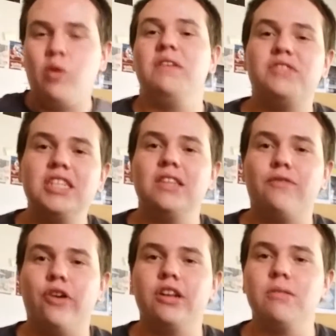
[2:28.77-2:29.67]
We've seen the
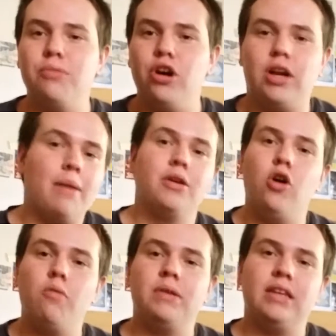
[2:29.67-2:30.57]
front of the book. I'm gonna
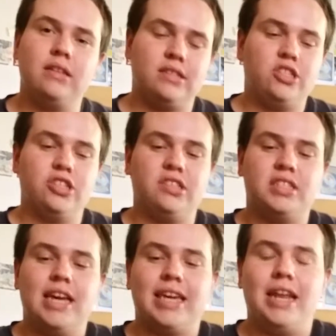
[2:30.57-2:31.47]
open it in just a
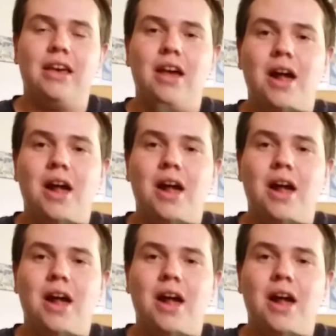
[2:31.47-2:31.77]
second.